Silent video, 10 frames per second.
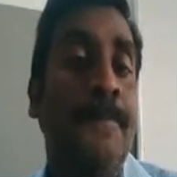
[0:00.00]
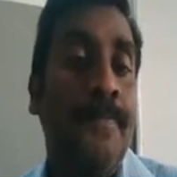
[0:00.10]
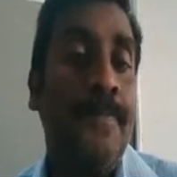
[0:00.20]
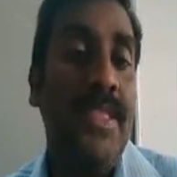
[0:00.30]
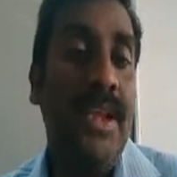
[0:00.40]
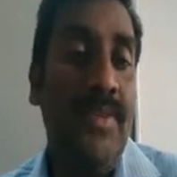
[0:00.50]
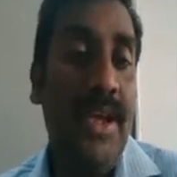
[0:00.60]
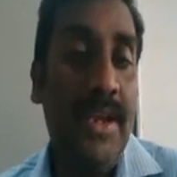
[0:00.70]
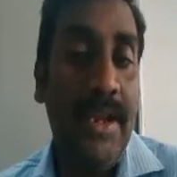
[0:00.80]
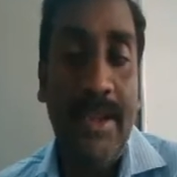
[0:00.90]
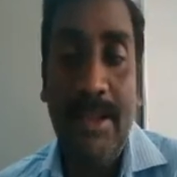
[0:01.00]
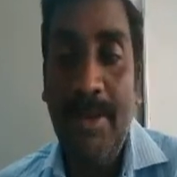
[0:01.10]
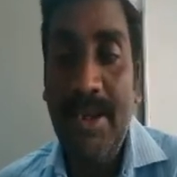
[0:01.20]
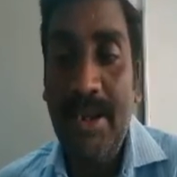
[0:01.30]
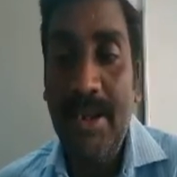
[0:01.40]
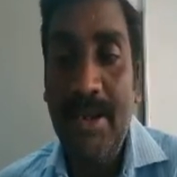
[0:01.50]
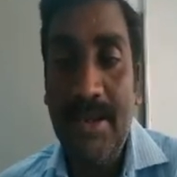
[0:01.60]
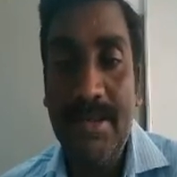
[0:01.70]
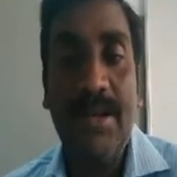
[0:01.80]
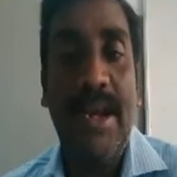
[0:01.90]
that we are getting, the material
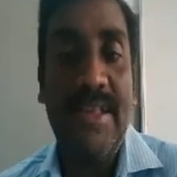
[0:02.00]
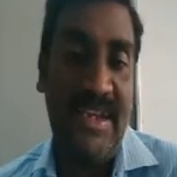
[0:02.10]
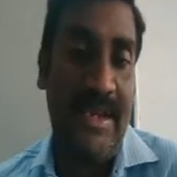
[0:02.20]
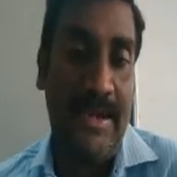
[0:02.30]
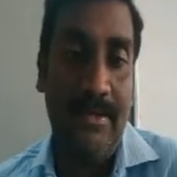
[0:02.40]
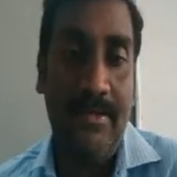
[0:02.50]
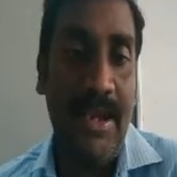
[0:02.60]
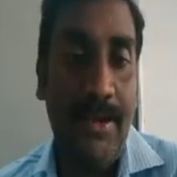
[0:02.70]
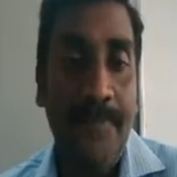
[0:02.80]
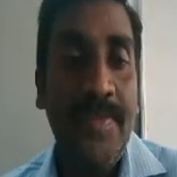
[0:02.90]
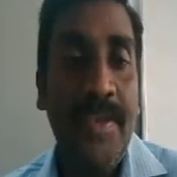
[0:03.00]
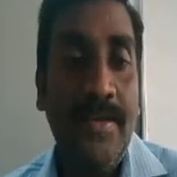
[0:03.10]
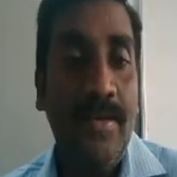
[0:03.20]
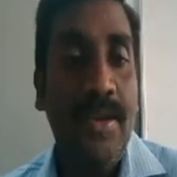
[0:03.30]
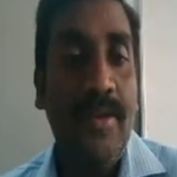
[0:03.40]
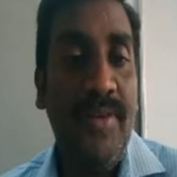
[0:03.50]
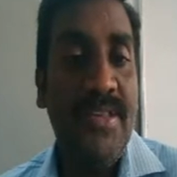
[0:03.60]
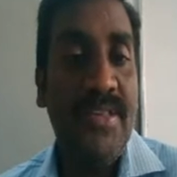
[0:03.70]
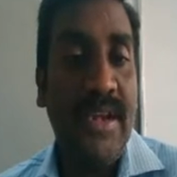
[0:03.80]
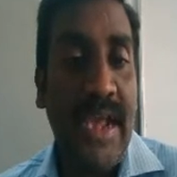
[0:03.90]
is cast iron, right? So if it
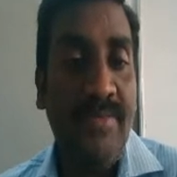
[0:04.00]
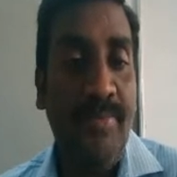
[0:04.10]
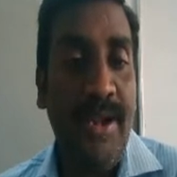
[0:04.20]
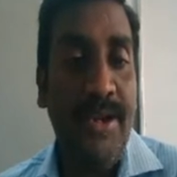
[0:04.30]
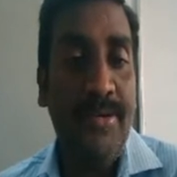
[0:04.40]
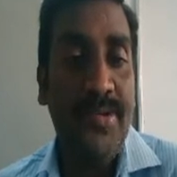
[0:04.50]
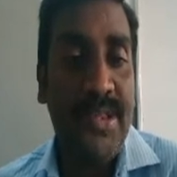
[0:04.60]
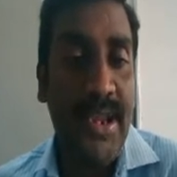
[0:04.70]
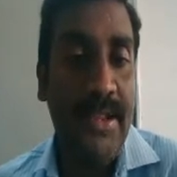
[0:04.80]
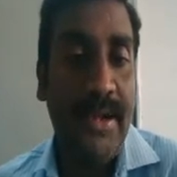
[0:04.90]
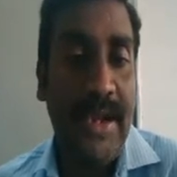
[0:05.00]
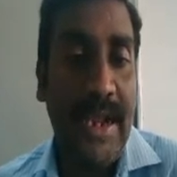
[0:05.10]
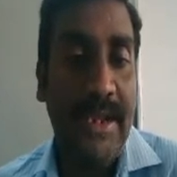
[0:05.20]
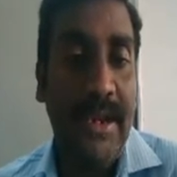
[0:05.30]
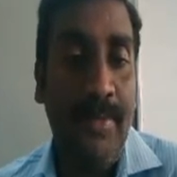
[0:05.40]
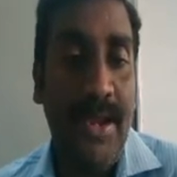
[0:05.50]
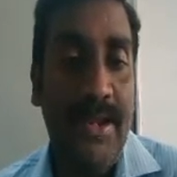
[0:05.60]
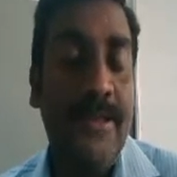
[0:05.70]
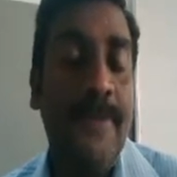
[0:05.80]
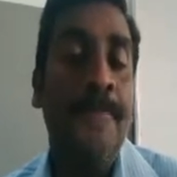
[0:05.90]
is classified into steel in the category
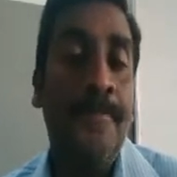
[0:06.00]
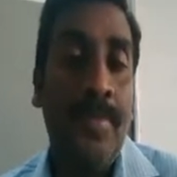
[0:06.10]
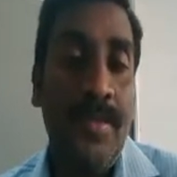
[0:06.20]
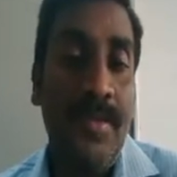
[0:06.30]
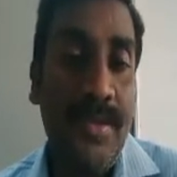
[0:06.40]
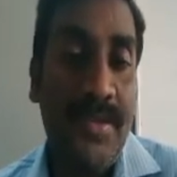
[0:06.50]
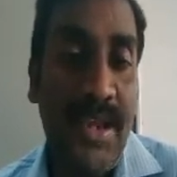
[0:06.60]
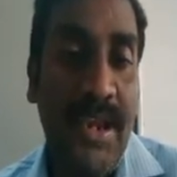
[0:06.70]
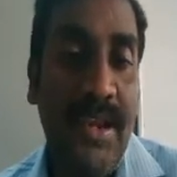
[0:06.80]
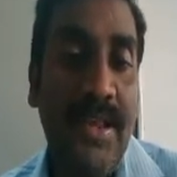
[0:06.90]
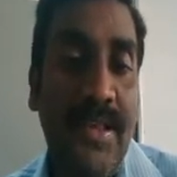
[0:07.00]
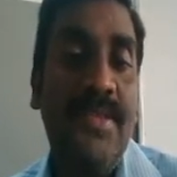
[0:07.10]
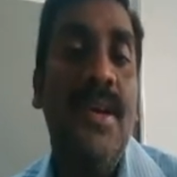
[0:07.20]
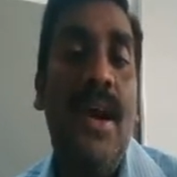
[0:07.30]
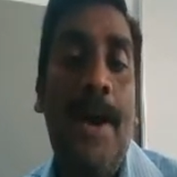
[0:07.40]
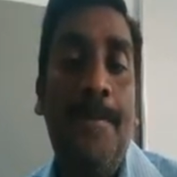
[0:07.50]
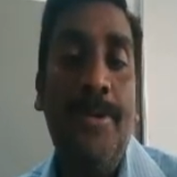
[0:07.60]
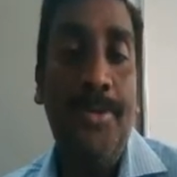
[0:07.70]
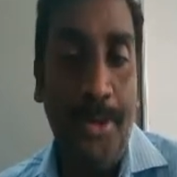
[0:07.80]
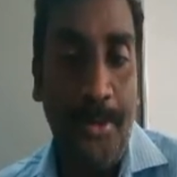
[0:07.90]
means, so the steel is up
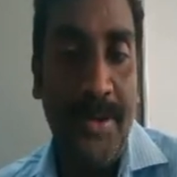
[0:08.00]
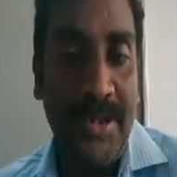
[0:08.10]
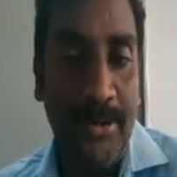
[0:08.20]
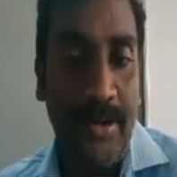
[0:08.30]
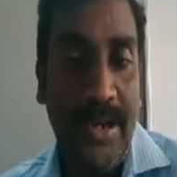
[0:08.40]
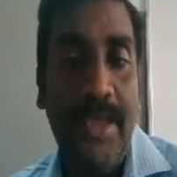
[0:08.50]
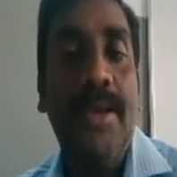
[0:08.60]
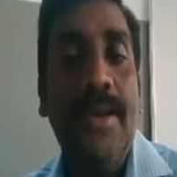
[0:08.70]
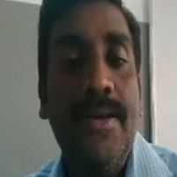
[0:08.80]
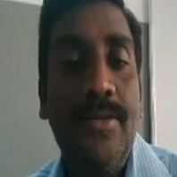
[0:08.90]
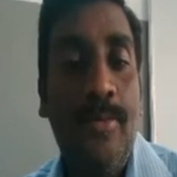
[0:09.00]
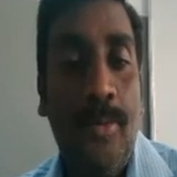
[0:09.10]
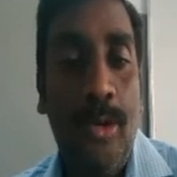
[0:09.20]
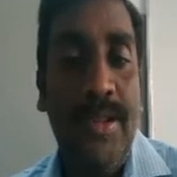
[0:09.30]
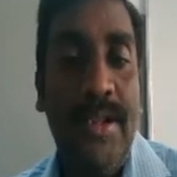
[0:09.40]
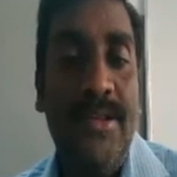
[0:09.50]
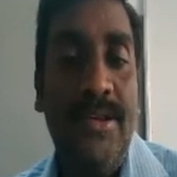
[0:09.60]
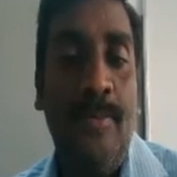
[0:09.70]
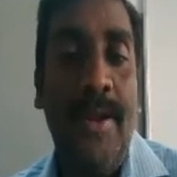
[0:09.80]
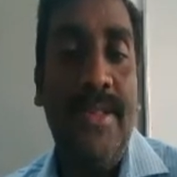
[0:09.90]
to 2% only. So more than
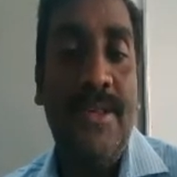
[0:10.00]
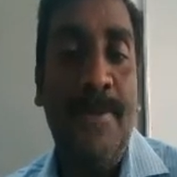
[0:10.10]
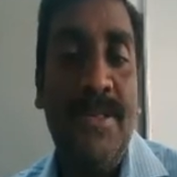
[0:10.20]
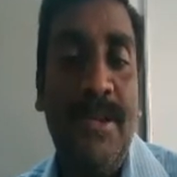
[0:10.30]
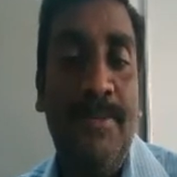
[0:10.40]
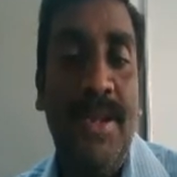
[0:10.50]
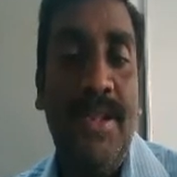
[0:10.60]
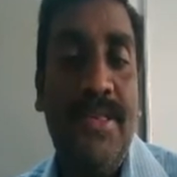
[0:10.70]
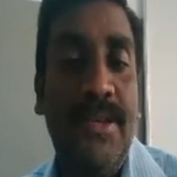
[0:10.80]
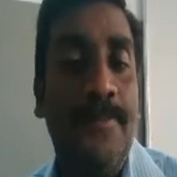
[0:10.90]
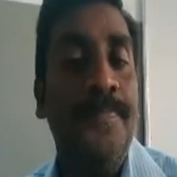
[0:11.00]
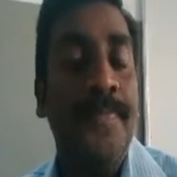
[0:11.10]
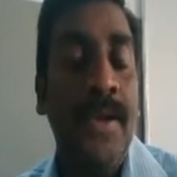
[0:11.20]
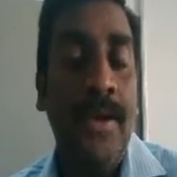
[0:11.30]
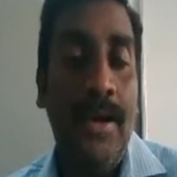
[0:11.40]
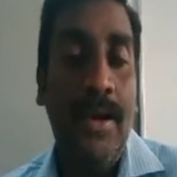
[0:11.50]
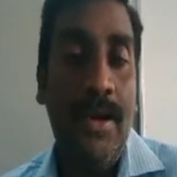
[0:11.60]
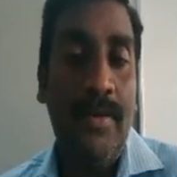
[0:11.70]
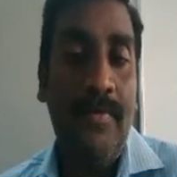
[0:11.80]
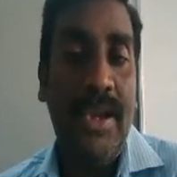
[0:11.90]
0.6% means
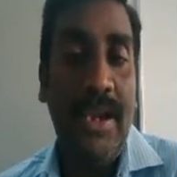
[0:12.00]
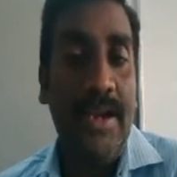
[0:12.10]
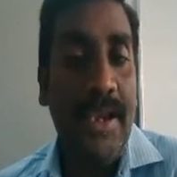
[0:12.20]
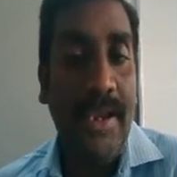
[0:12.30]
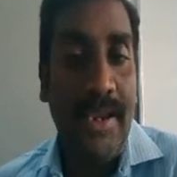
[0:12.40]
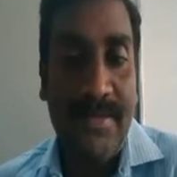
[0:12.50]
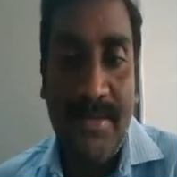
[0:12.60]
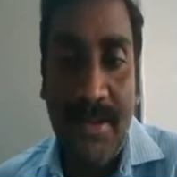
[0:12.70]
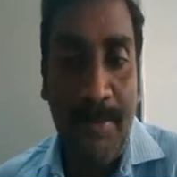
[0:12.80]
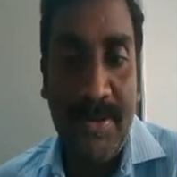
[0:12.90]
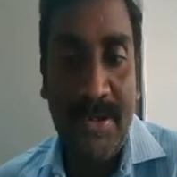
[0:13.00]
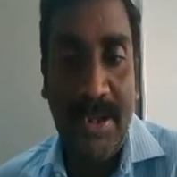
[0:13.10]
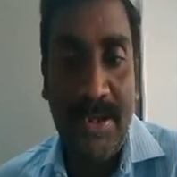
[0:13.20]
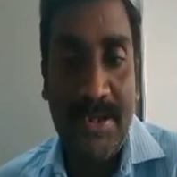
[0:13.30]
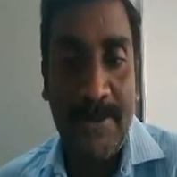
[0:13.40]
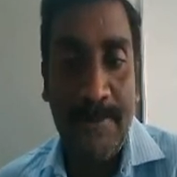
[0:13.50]
we cannot take it as 3 percentage,